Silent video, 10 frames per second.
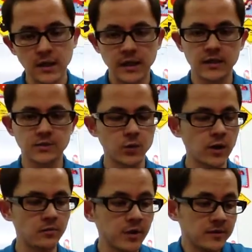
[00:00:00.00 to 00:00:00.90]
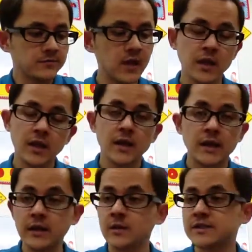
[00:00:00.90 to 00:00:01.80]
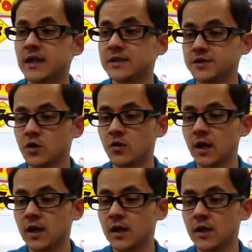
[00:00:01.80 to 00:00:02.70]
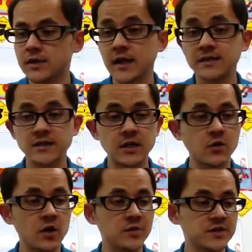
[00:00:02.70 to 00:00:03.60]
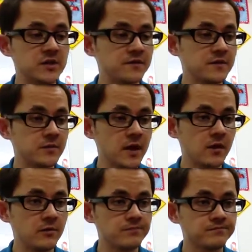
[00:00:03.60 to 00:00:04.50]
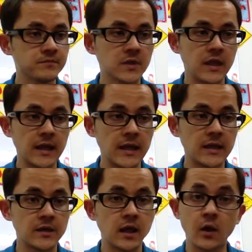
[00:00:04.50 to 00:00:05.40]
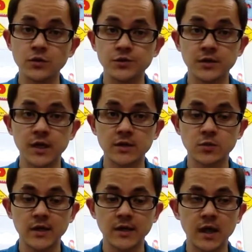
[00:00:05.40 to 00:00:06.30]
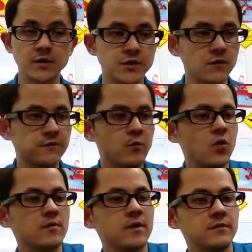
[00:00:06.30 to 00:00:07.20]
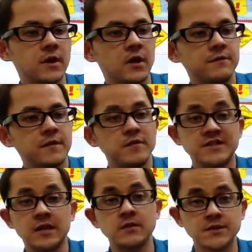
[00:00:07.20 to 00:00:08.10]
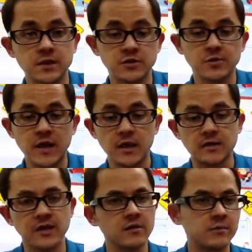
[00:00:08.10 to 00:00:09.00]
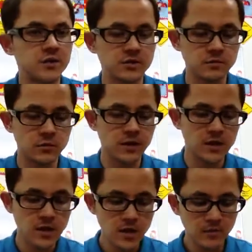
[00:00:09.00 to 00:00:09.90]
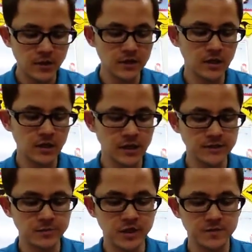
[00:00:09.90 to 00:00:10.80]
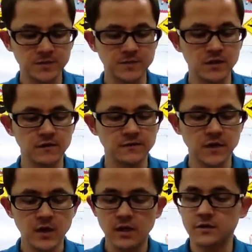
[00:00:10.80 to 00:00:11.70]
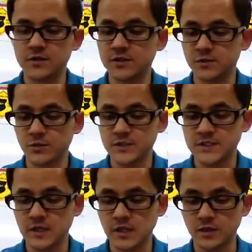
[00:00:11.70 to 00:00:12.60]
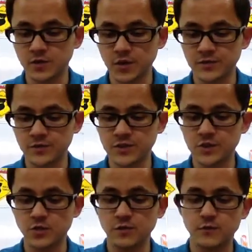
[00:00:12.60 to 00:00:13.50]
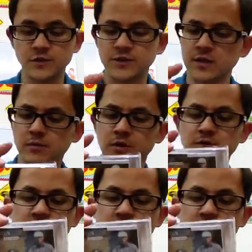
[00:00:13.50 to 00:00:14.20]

as well. But anyways, guys, so, uh, yeah, I did get quite a bit of stuff in the mail, and uh, I will show you guys what I got. So, from one of my uh, favorite sellers here in Japan, I think I've mentioned him already, but uh, I did pick up some stuff. This is really sick, uh, twenty thirteen twenty fourteen, I believe,